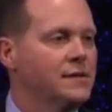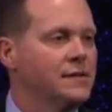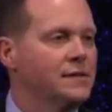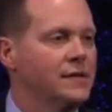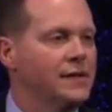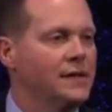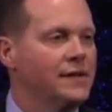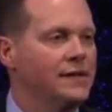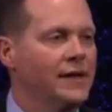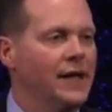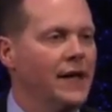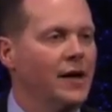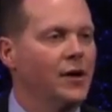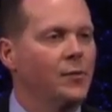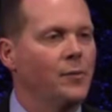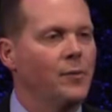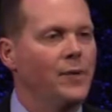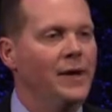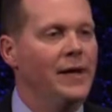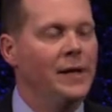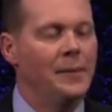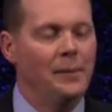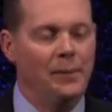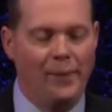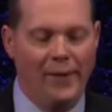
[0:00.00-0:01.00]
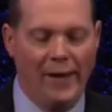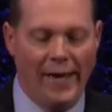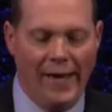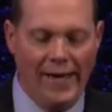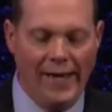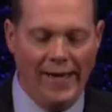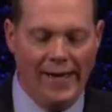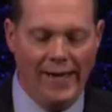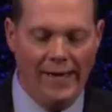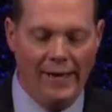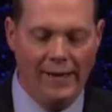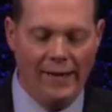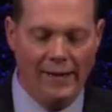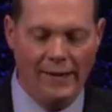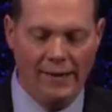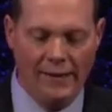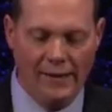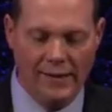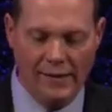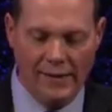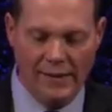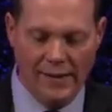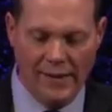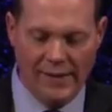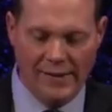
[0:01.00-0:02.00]
that they are being paid
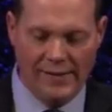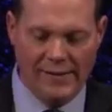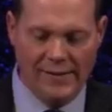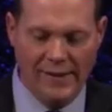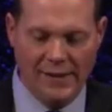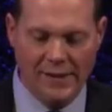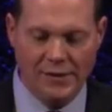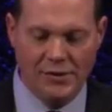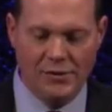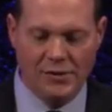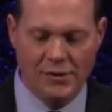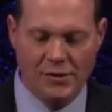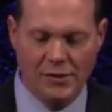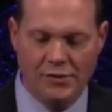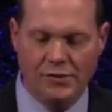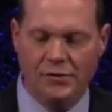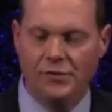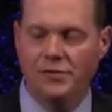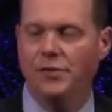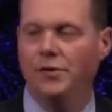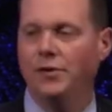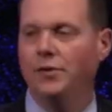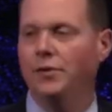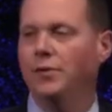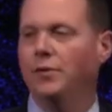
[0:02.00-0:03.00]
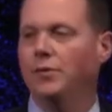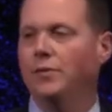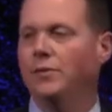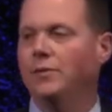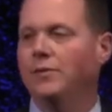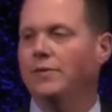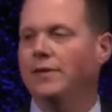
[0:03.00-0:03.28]
attention to.